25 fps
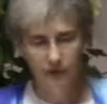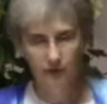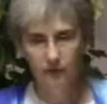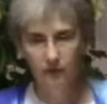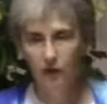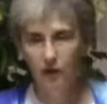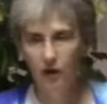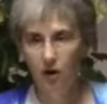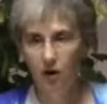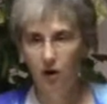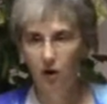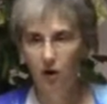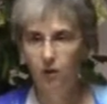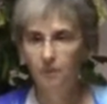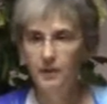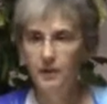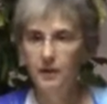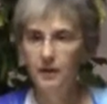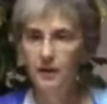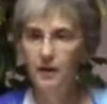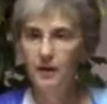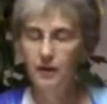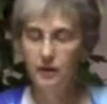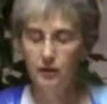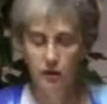of
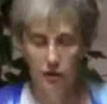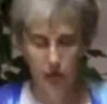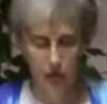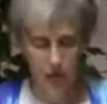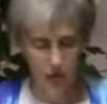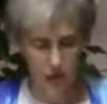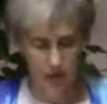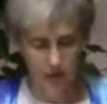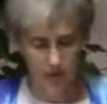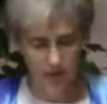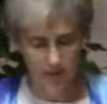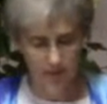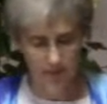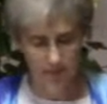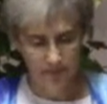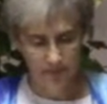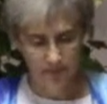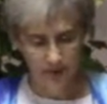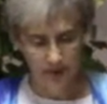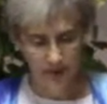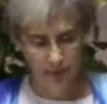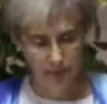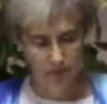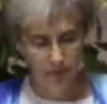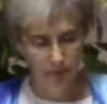karma yoga.
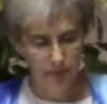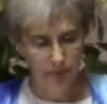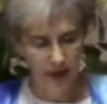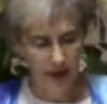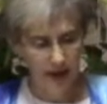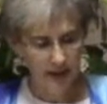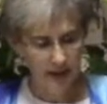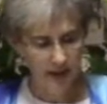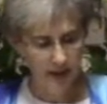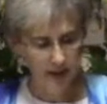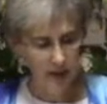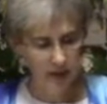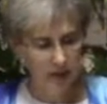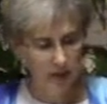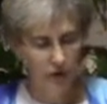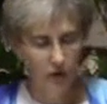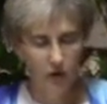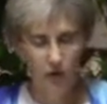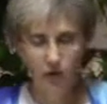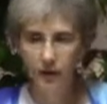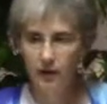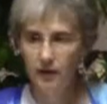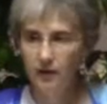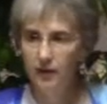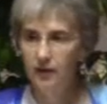Bhakti
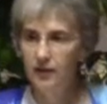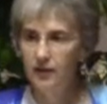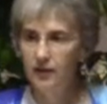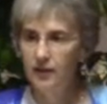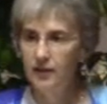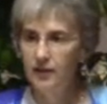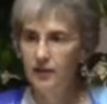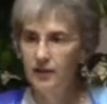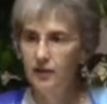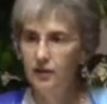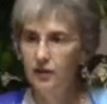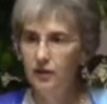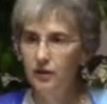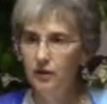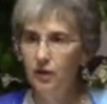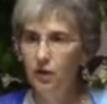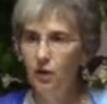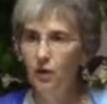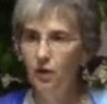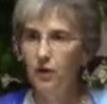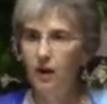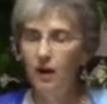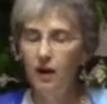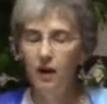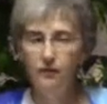yoga is the
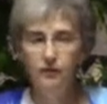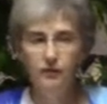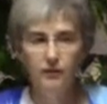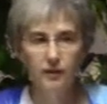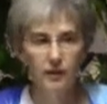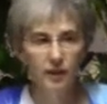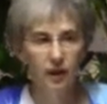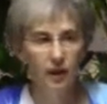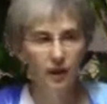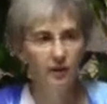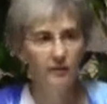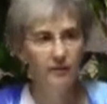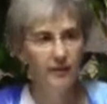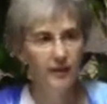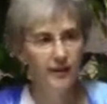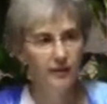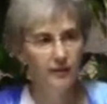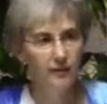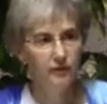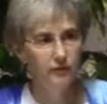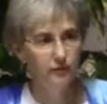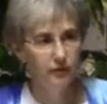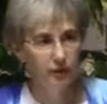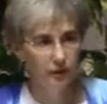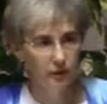yoga of love and
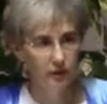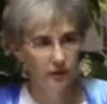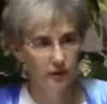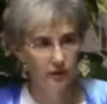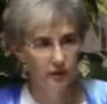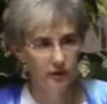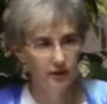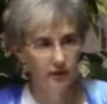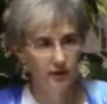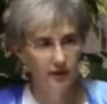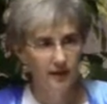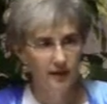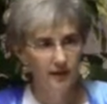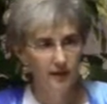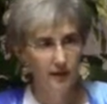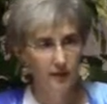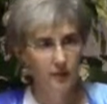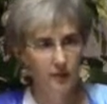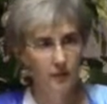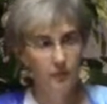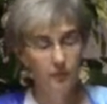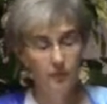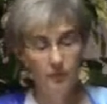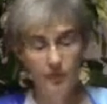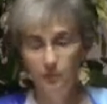devotion. These
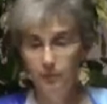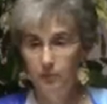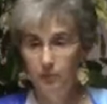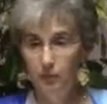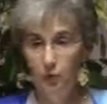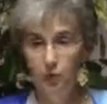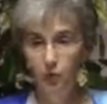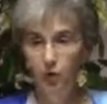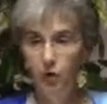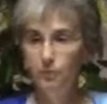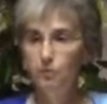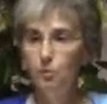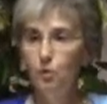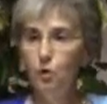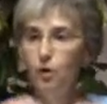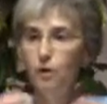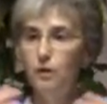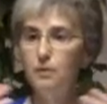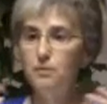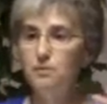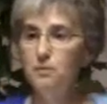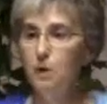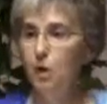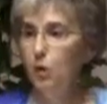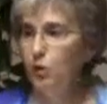are the people who are more
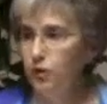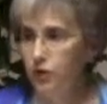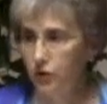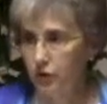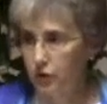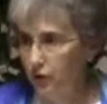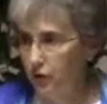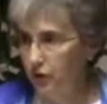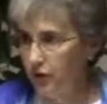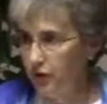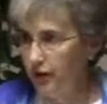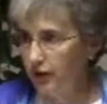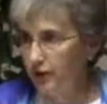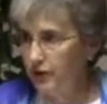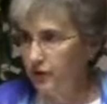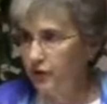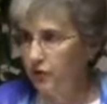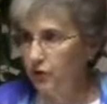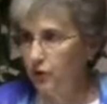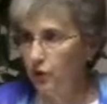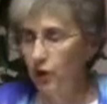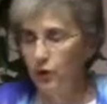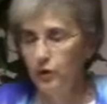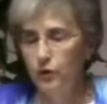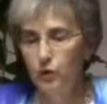emotional. They're
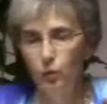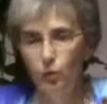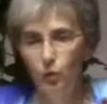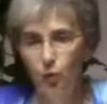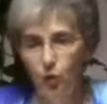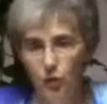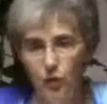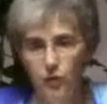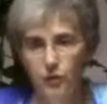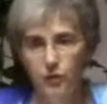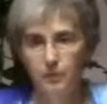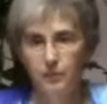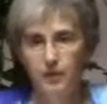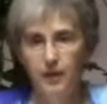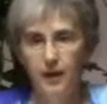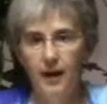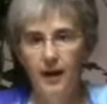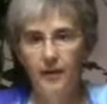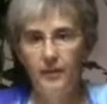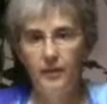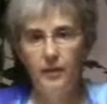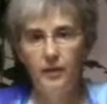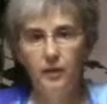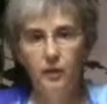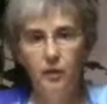just going to worship
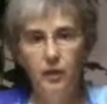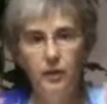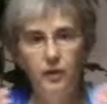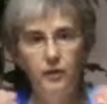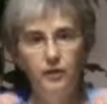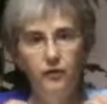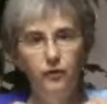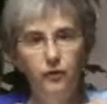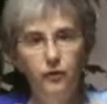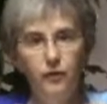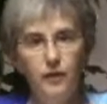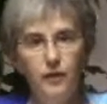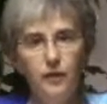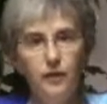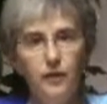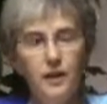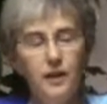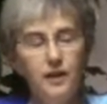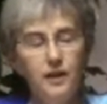God. They're going to feel